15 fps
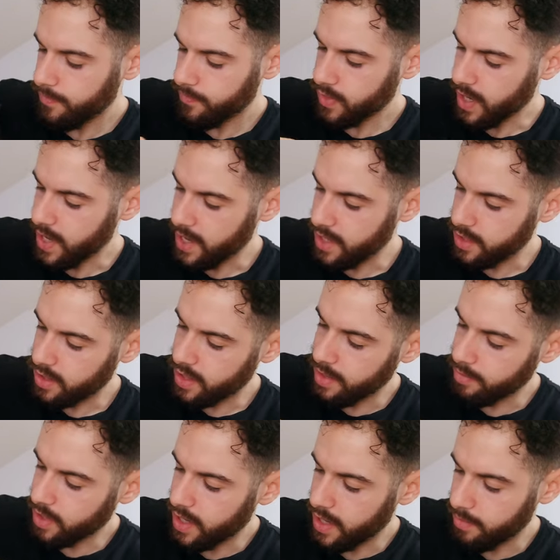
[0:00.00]
and them
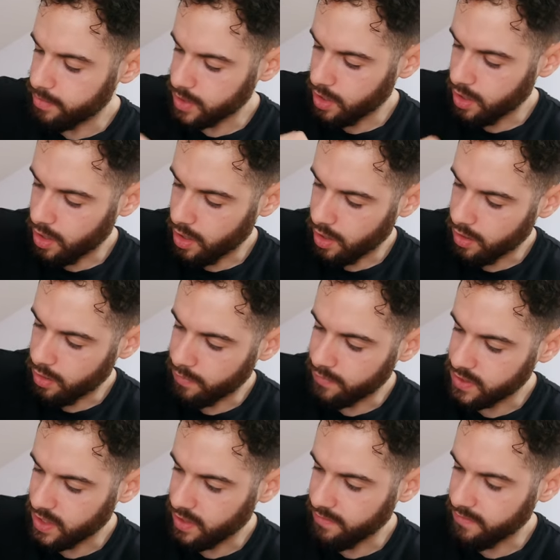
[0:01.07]
clips are
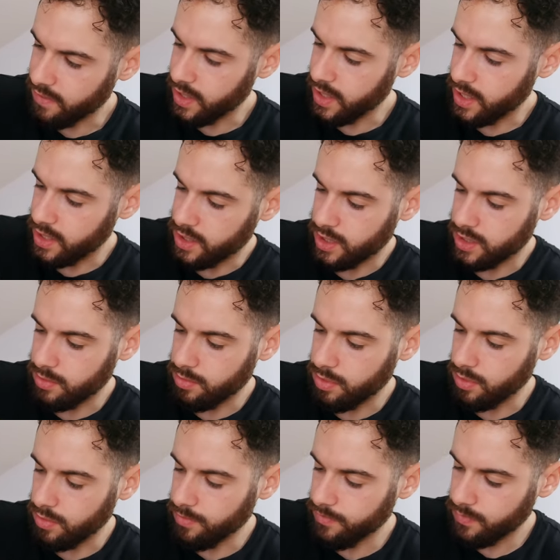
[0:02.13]
obviously fully adjustable.
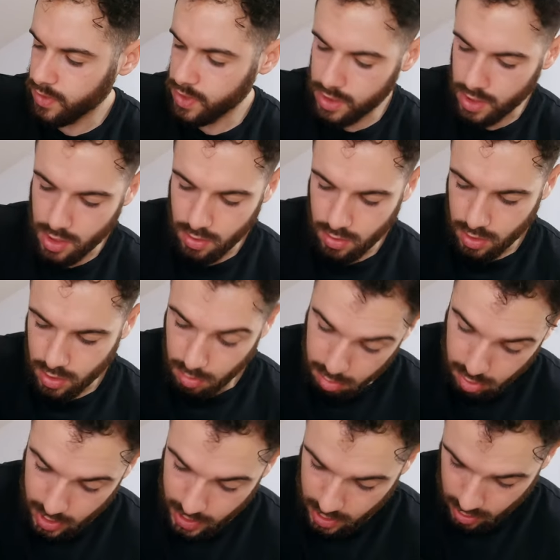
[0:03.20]
So you can
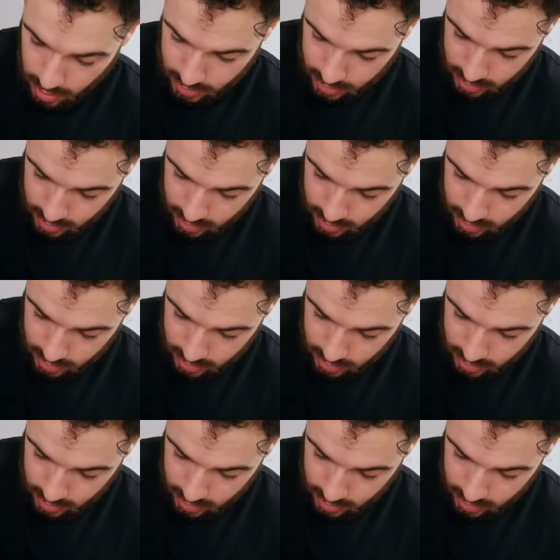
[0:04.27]
pull it nice